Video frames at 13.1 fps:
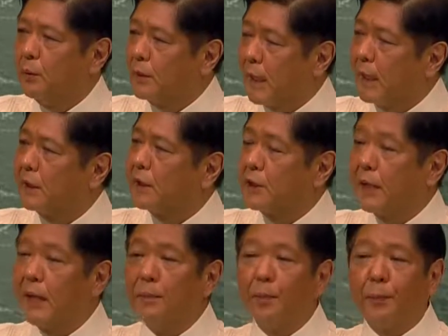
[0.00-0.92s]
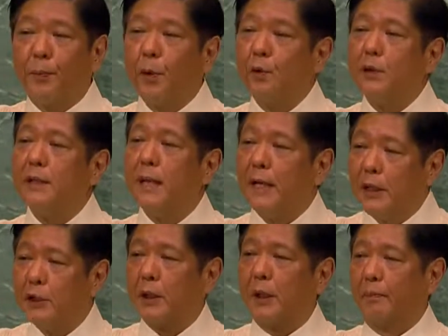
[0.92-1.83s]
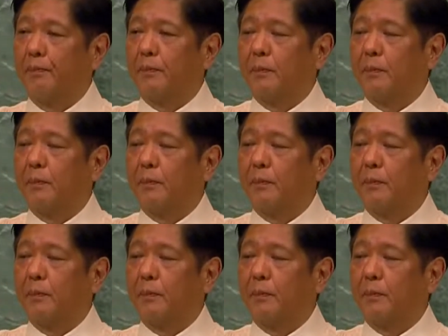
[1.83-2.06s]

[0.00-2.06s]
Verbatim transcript: We take the same approach in Asia.